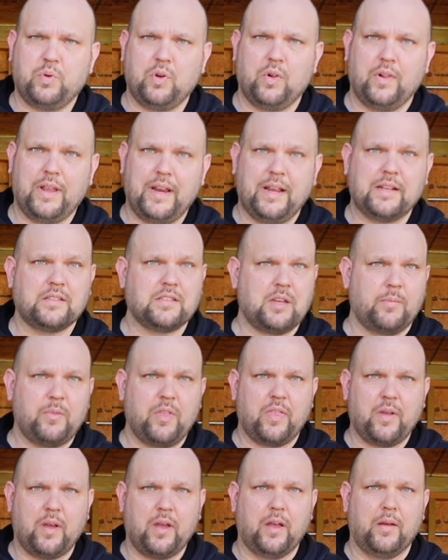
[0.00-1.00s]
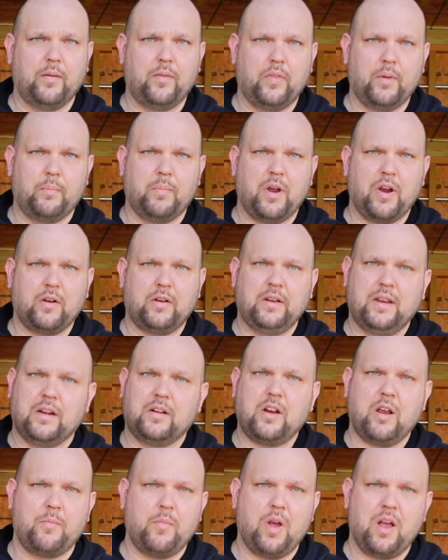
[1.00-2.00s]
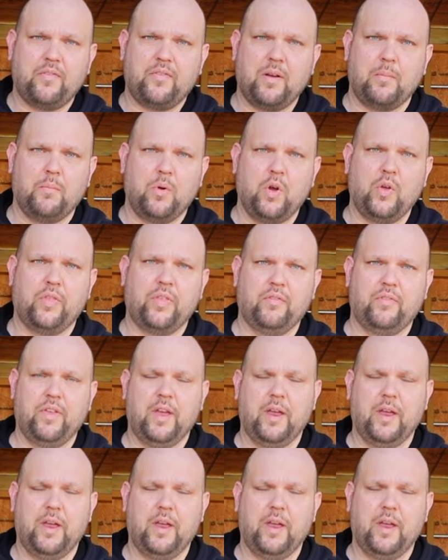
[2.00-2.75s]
pulling and some of the bark did come off on both of